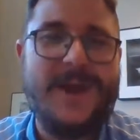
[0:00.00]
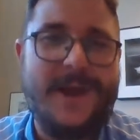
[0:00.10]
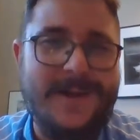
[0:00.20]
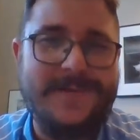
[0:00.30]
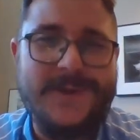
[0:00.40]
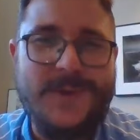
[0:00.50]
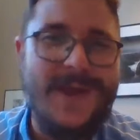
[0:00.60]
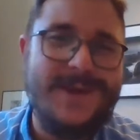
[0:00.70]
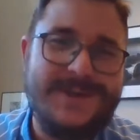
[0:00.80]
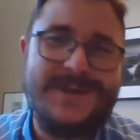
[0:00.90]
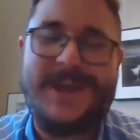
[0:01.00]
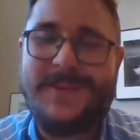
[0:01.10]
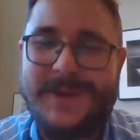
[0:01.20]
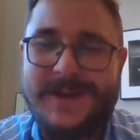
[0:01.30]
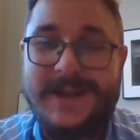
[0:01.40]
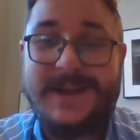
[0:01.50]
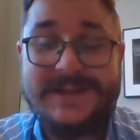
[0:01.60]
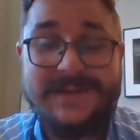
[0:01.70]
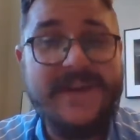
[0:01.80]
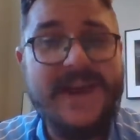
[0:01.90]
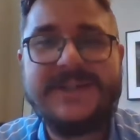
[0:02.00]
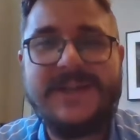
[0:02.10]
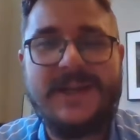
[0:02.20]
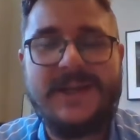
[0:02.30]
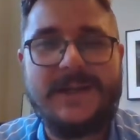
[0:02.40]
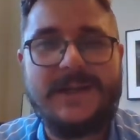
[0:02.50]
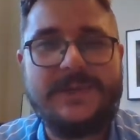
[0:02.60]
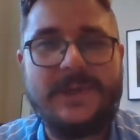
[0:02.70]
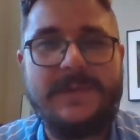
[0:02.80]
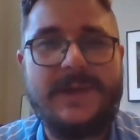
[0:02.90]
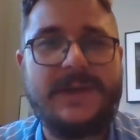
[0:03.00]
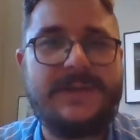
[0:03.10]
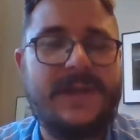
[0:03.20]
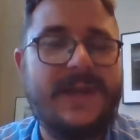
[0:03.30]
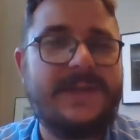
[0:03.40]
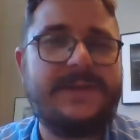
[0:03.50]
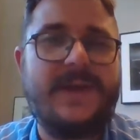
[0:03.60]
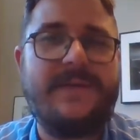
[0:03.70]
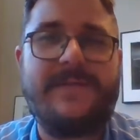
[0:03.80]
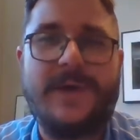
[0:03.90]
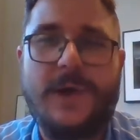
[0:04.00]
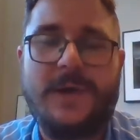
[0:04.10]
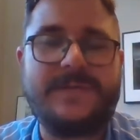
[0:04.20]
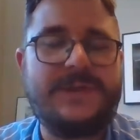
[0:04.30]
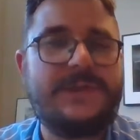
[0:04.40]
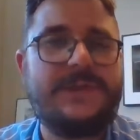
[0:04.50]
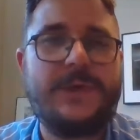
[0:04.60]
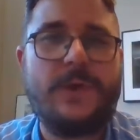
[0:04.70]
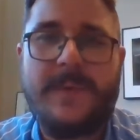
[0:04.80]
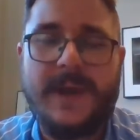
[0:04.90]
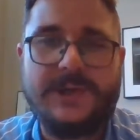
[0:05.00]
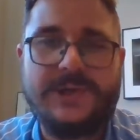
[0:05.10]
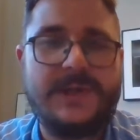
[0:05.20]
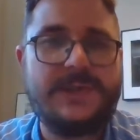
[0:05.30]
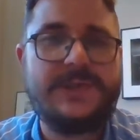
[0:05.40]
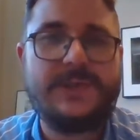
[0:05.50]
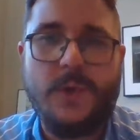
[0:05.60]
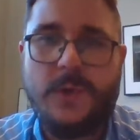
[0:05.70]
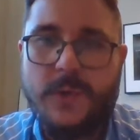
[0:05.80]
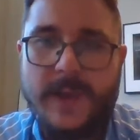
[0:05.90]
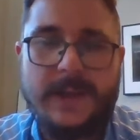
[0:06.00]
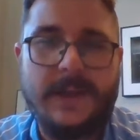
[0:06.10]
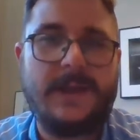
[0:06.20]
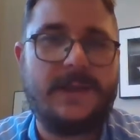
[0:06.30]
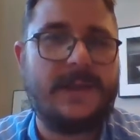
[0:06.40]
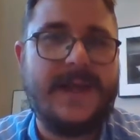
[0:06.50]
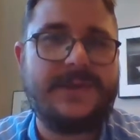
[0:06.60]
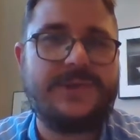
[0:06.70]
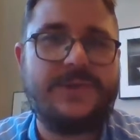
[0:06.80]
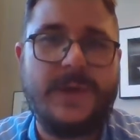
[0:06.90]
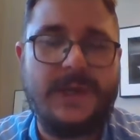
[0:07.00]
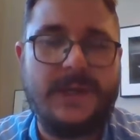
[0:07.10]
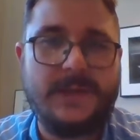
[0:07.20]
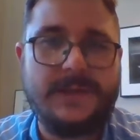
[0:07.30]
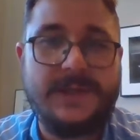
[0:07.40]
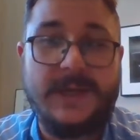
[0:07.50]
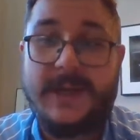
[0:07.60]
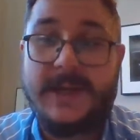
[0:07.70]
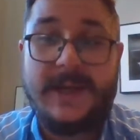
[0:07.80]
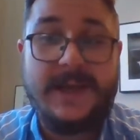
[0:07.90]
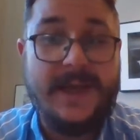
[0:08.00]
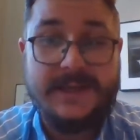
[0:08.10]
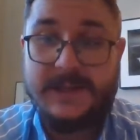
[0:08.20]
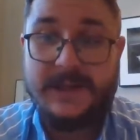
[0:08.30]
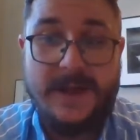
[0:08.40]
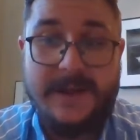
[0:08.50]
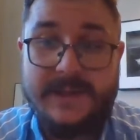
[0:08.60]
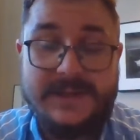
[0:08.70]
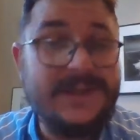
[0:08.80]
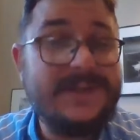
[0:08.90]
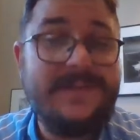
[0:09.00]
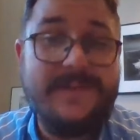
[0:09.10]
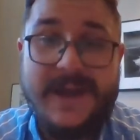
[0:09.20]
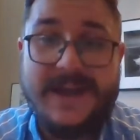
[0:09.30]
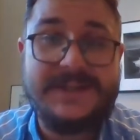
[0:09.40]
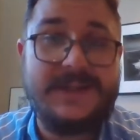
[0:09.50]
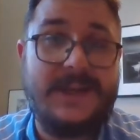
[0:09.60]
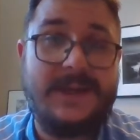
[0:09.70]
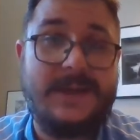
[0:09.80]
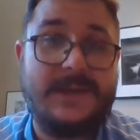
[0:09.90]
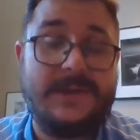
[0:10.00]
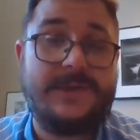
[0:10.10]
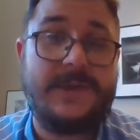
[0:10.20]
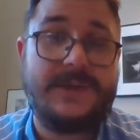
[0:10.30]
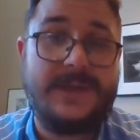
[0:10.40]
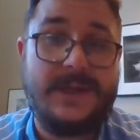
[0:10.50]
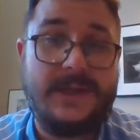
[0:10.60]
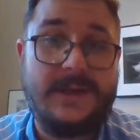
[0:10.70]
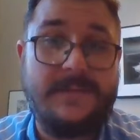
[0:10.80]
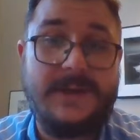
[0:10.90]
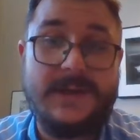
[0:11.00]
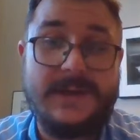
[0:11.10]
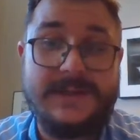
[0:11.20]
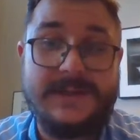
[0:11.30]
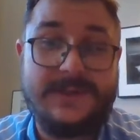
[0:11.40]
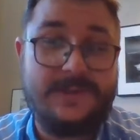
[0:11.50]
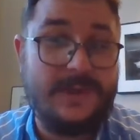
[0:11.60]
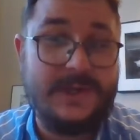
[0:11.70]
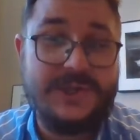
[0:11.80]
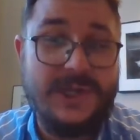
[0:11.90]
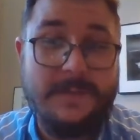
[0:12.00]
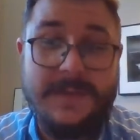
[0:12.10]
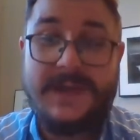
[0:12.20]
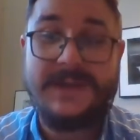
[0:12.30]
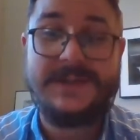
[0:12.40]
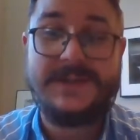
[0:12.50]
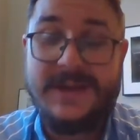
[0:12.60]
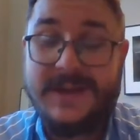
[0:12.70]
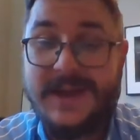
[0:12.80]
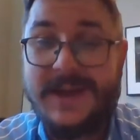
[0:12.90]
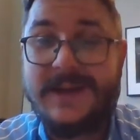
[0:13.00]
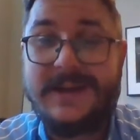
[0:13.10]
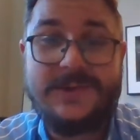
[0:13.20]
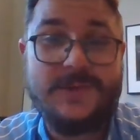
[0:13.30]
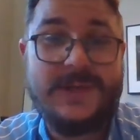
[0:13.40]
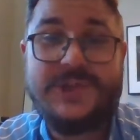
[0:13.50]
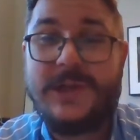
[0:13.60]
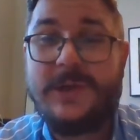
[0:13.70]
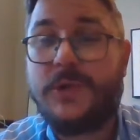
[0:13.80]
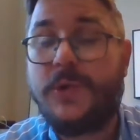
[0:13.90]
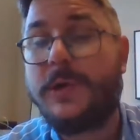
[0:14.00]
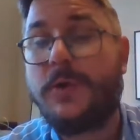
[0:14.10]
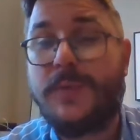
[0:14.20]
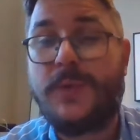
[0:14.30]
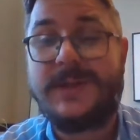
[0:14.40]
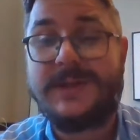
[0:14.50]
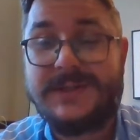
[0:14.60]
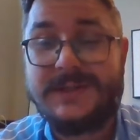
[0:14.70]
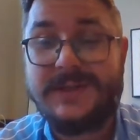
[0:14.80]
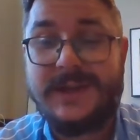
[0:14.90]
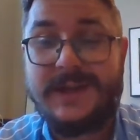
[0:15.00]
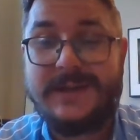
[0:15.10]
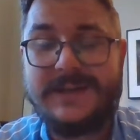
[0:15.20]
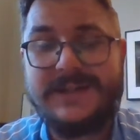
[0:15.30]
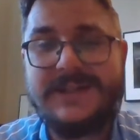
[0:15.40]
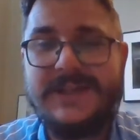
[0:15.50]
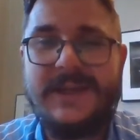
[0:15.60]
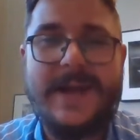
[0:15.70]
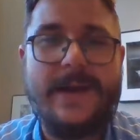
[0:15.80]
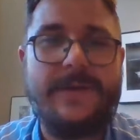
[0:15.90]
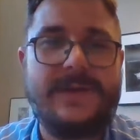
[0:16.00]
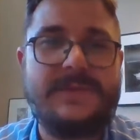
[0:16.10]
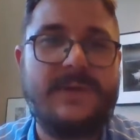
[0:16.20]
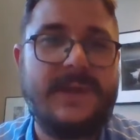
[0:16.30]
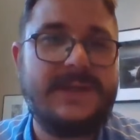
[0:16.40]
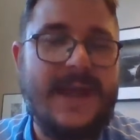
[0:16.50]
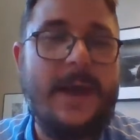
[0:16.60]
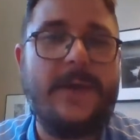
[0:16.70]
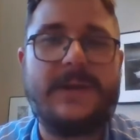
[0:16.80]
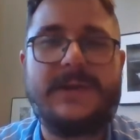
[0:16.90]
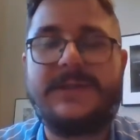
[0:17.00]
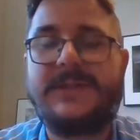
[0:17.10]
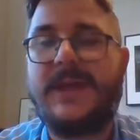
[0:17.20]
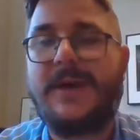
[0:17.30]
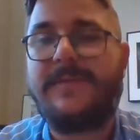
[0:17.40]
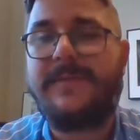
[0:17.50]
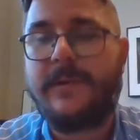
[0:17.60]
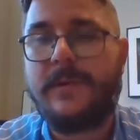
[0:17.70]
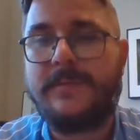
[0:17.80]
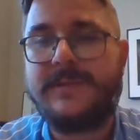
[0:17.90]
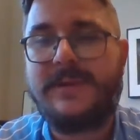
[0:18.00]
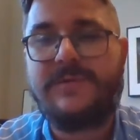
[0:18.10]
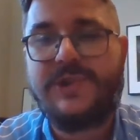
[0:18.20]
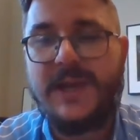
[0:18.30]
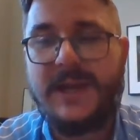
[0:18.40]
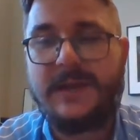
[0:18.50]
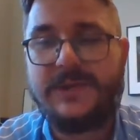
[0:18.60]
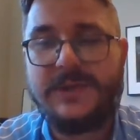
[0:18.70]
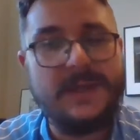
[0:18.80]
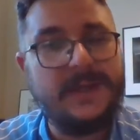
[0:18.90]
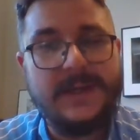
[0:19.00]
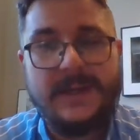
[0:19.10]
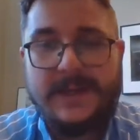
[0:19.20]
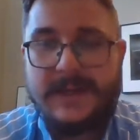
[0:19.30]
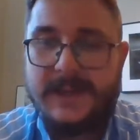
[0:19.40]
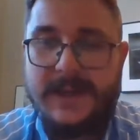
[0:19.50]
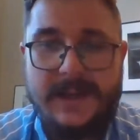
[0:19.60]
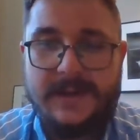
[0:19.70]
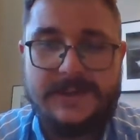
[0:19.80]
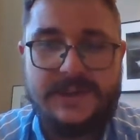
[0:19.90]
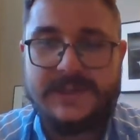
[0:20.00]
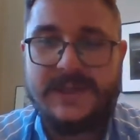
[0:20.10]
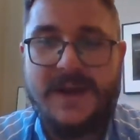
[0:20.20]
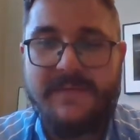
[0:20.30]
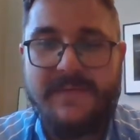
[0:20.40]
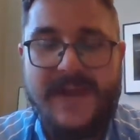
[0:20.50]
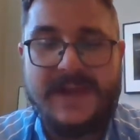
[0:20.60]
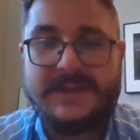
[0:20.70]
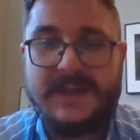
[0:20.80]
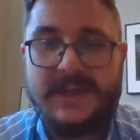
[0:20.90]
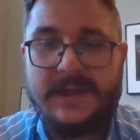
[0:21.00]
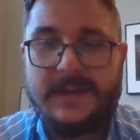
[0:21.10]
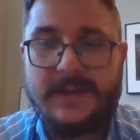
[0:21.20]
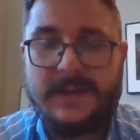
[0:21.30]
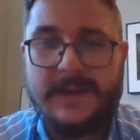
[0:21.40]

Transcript: Not all of you, I understand, but it is a fascinating industry because it has evolved so much and so quickly in the last 20 years. As an economist, it's a fascinating industry to study because it's reaching peaks and it's reaching critical points. And to see how this plays out and to see how firms have changed, again, it's just kind of a fascinating